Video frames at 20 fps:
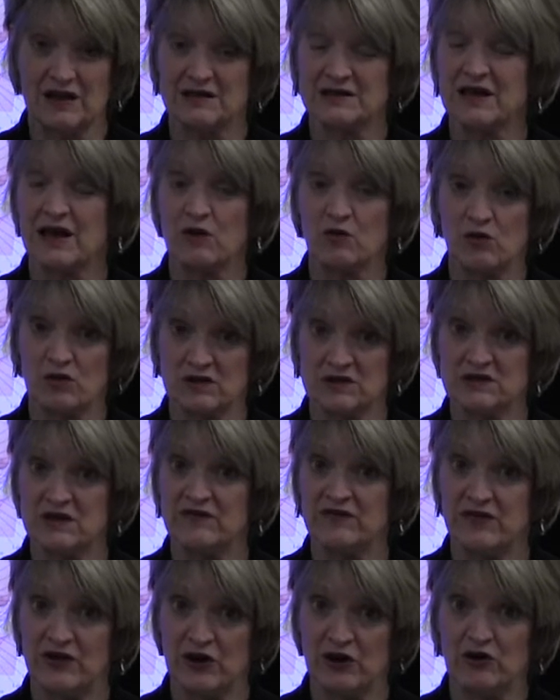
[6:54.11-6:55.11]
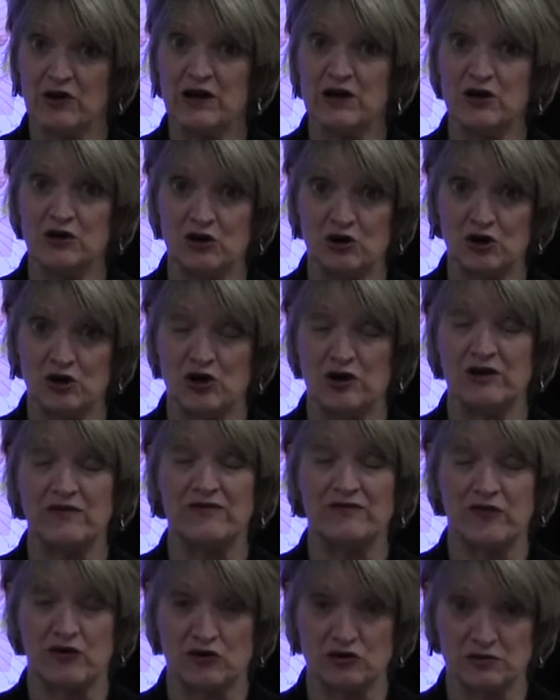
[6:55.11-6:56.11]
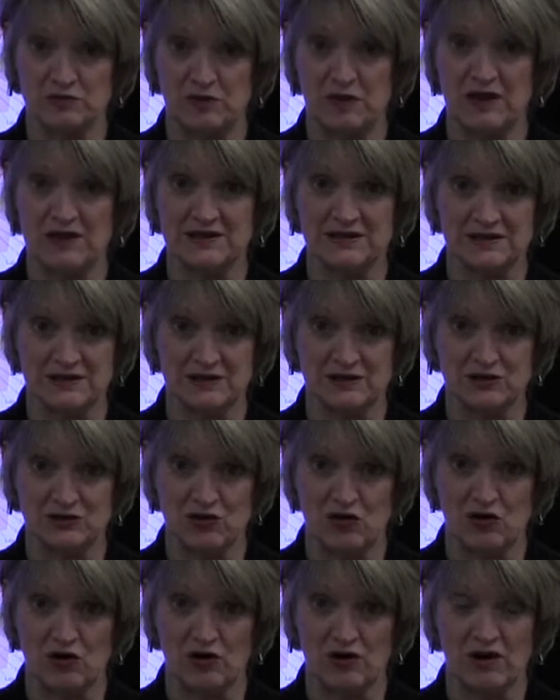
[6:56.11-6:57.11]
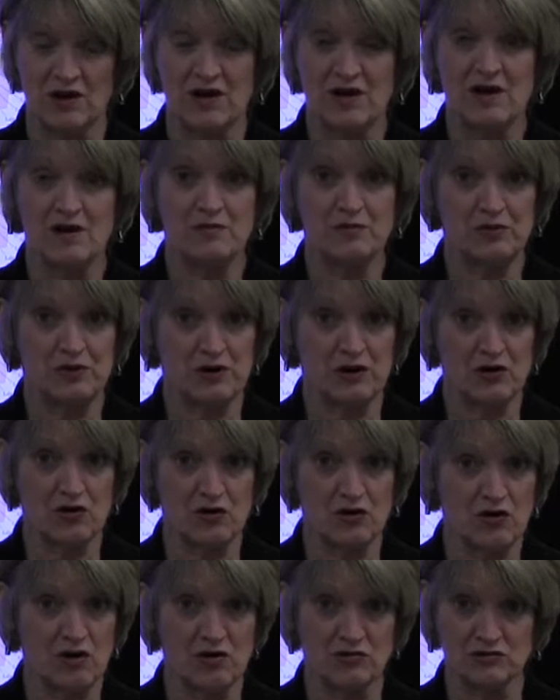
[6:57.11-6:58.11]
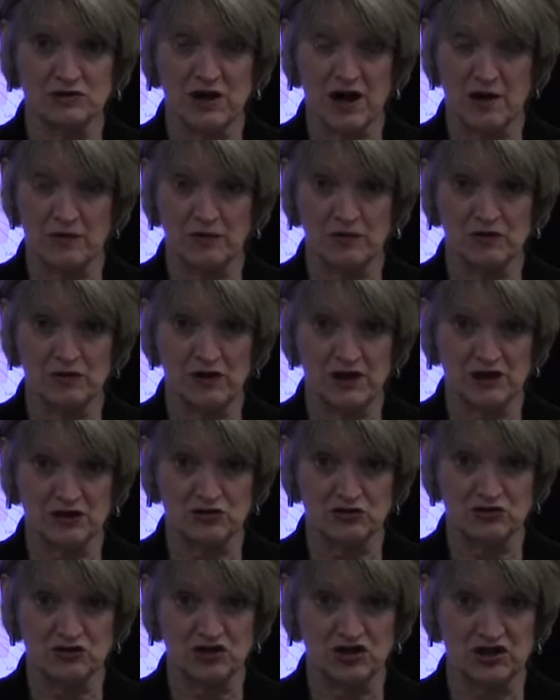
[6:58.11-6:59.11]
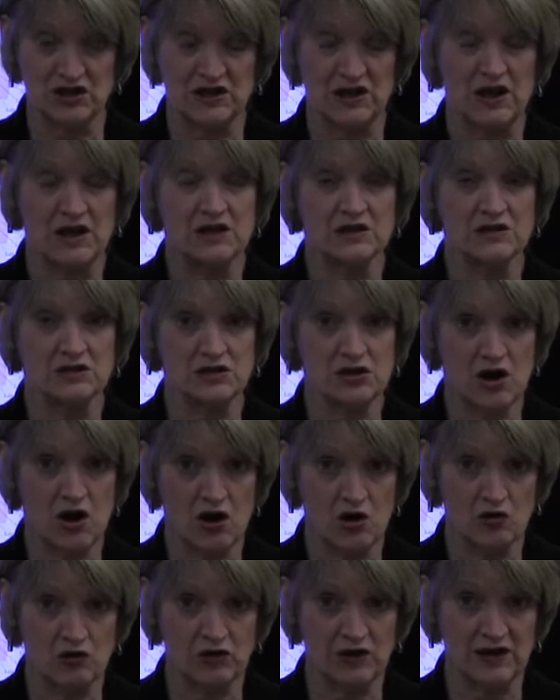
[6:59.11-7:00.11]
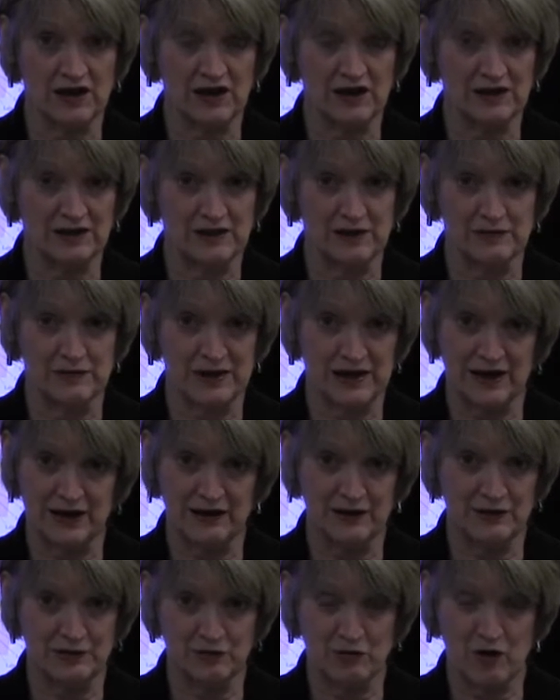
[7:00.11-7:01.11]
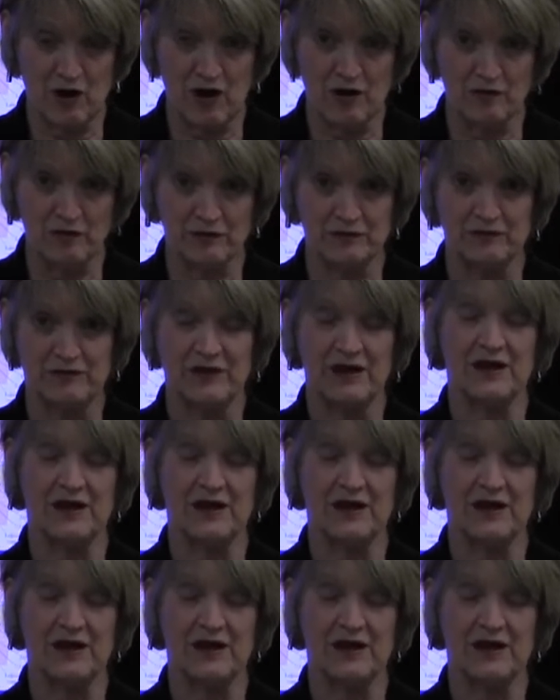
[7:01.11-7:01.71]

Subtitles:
He's like, well, it's a very good first place to start. Put her on topical estrogen, totally eliminated the problem.